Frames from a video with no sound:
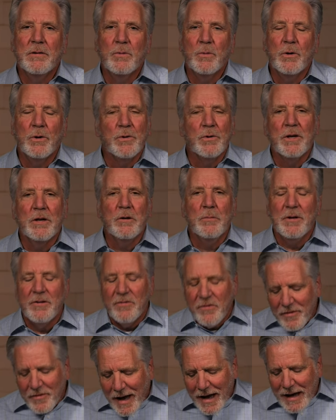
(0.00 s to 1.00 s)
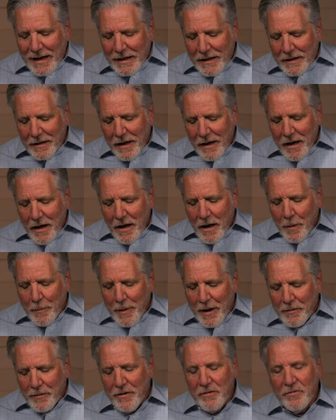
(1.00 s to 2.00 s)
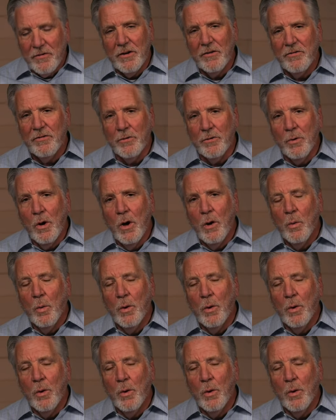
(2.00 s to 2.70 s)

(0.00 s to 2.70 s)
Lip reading: We don't need to be silent about this issue.